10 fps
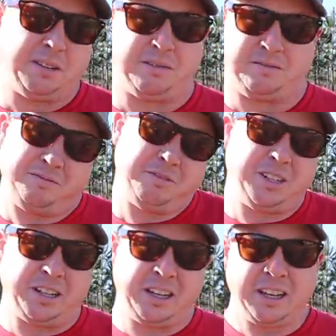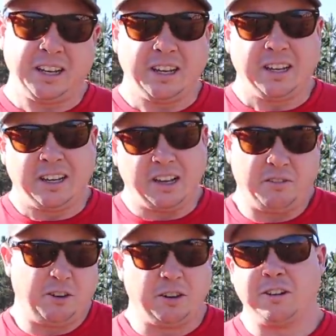on really
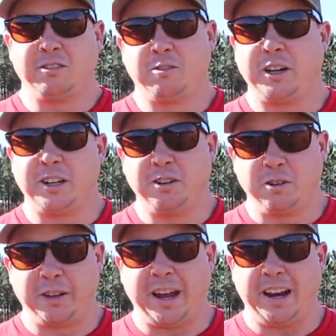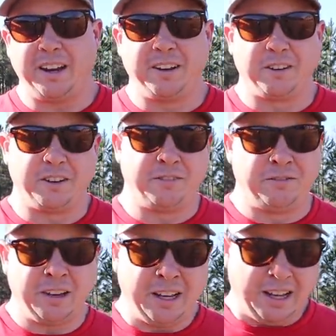if you're strictly organic or
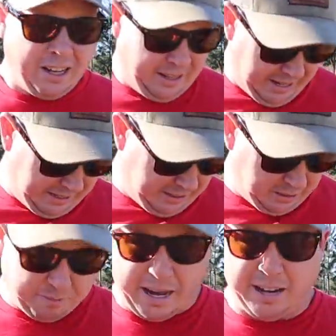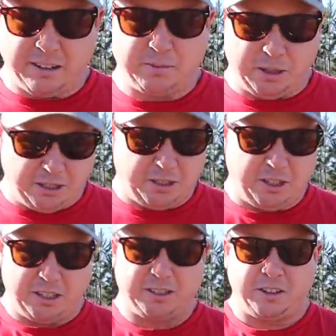if that doesn't matter as much to
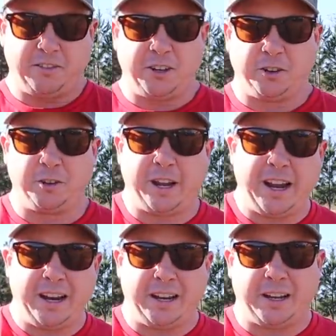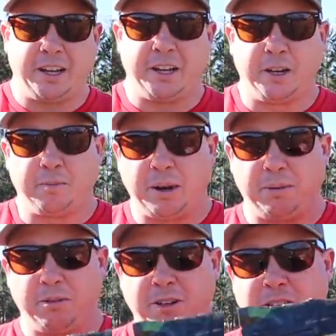you. So if you're organic, you
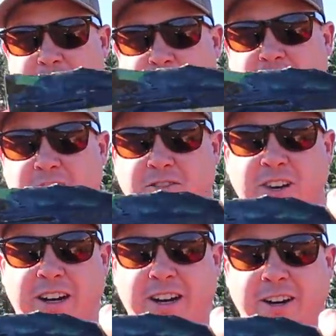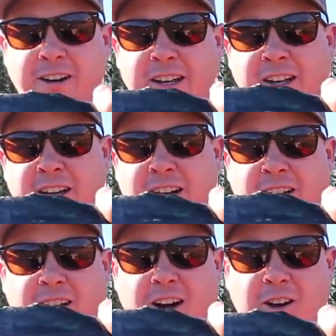probably want to use this stuff right here,
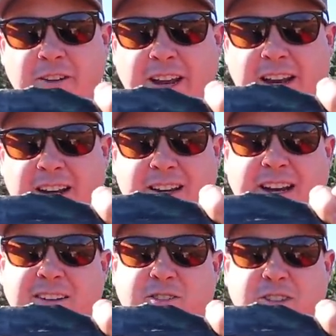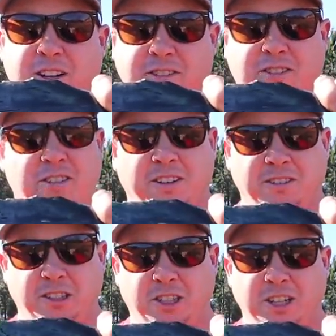our organic nitrogen, also
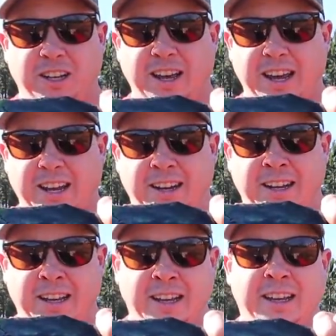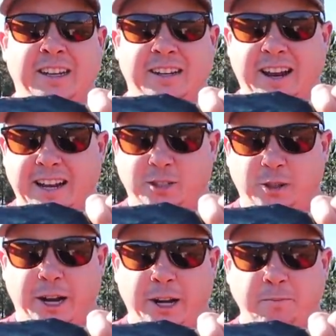known as Chilean
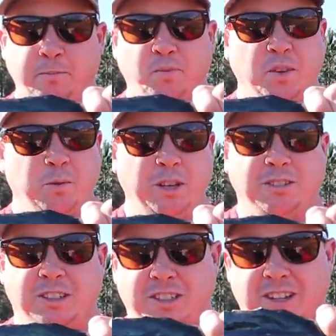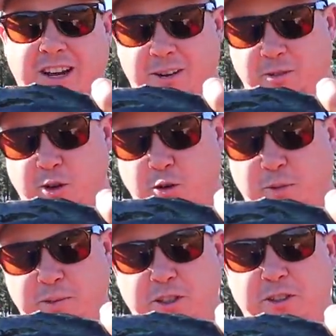nitrate. We use this a lot on
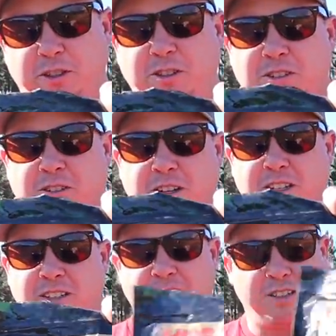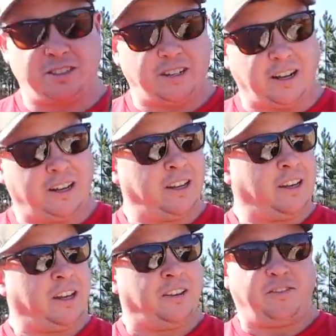corn, but you can use it on onions. It's a
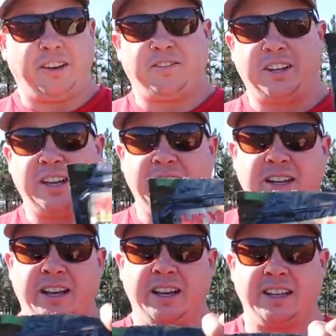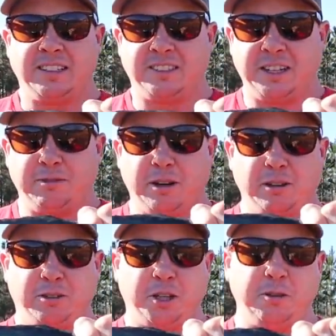
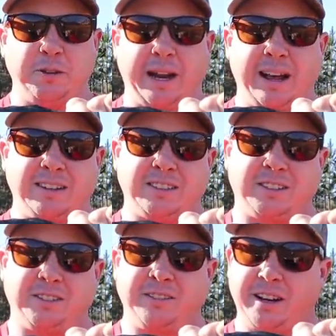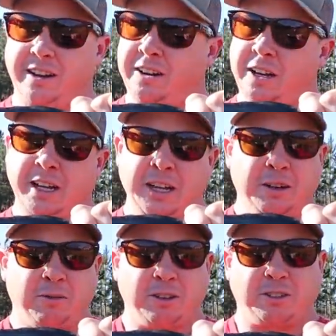1502 analysis on there.
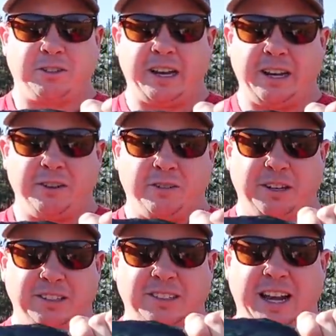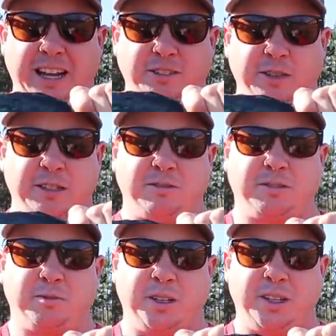Works great. going in side dress with
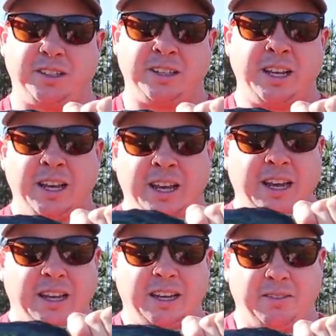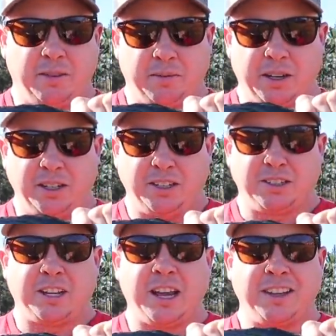some of this and give them
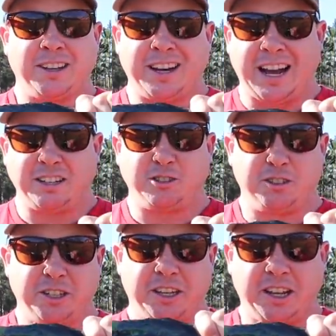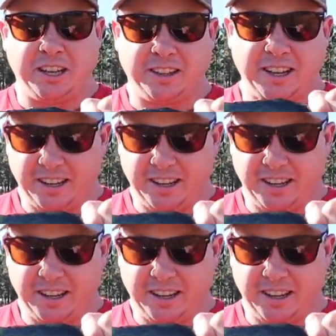onions the nitrogen they